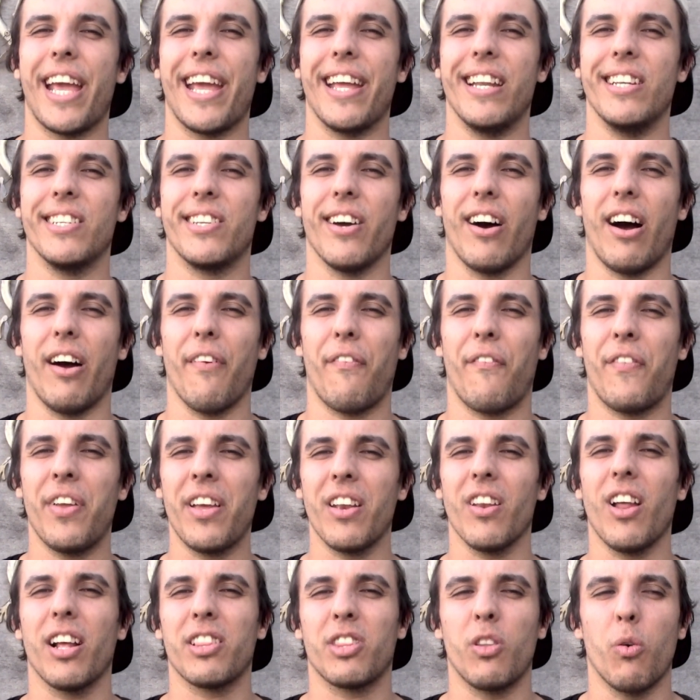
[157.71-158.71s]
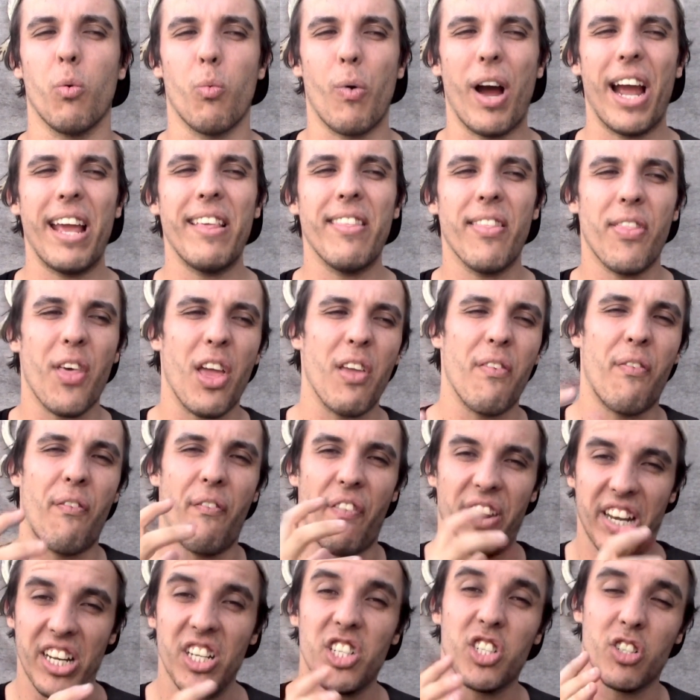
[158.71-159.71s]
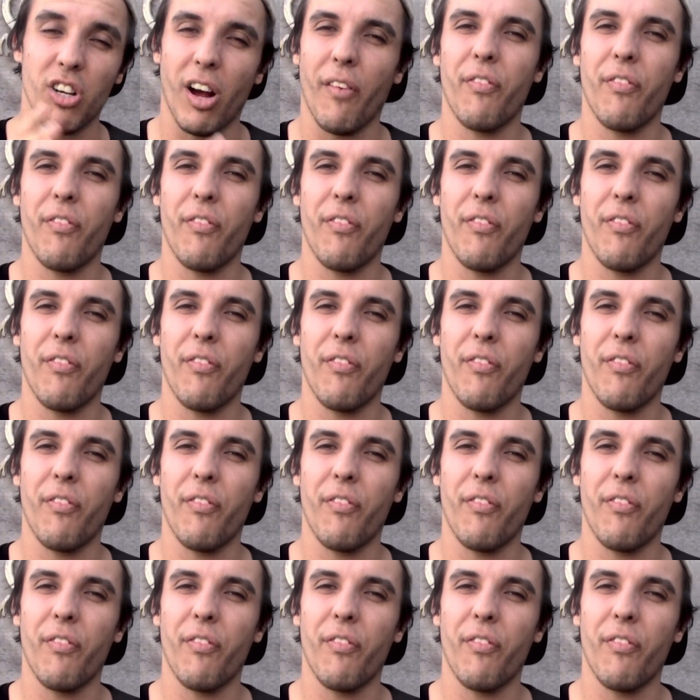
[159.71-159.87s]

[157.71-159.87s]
and I feel like the way that they finished